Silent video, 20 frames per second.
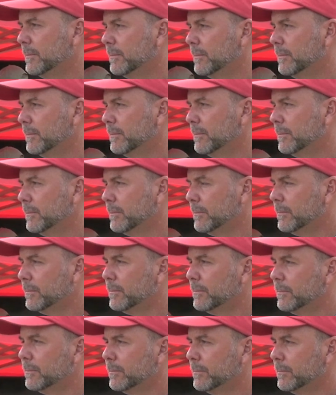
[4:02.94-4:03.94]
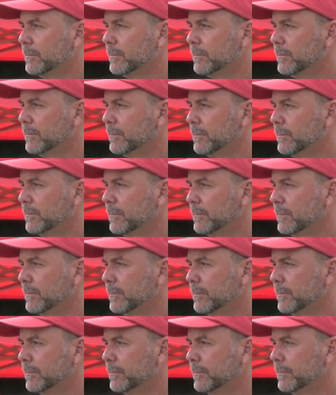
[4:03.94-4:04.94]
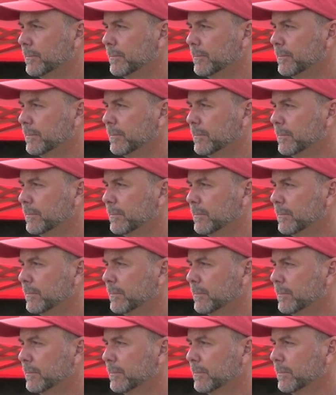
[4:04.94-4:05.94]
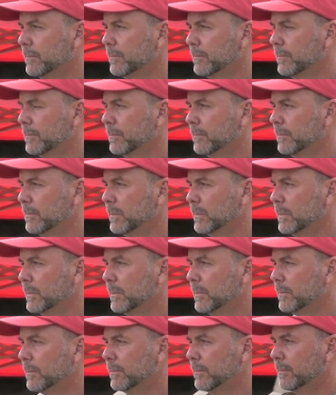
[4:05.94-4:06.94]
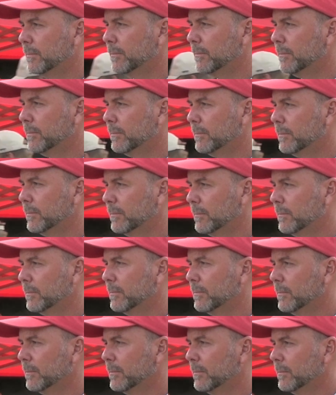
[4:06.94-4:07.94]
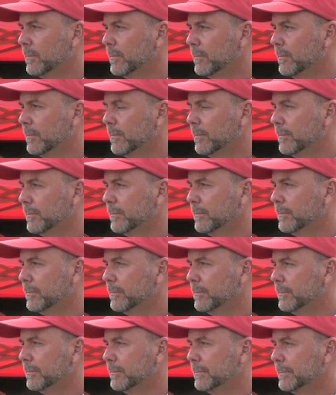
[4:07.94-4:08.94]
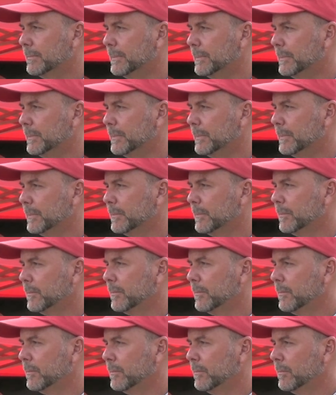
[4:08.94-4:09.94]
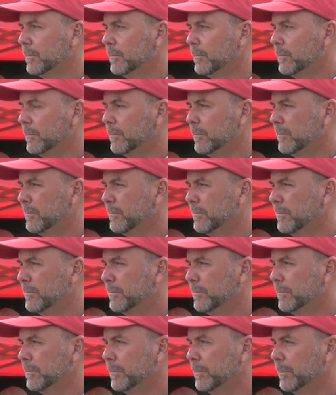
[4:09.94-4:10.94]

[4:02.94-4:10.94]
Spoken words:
(not speaking)